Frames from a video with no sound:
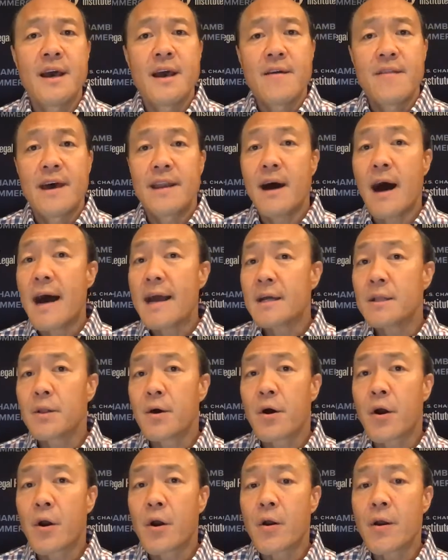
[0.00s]
that
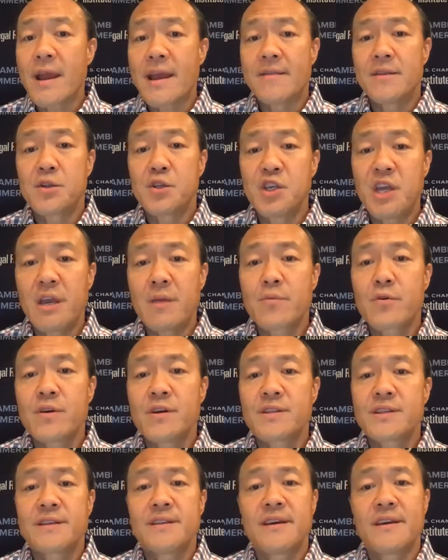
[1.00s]
ILR and the Chamber
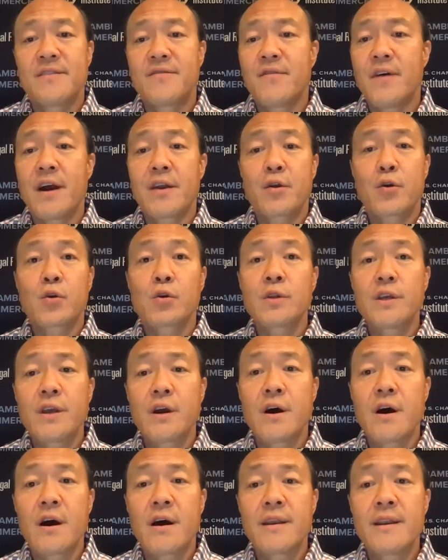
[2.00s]
has identified early
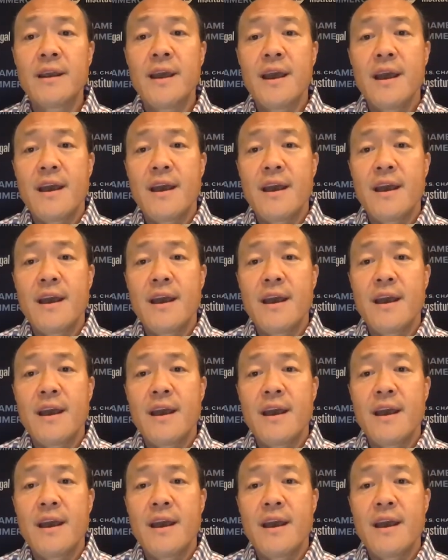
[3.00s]
on,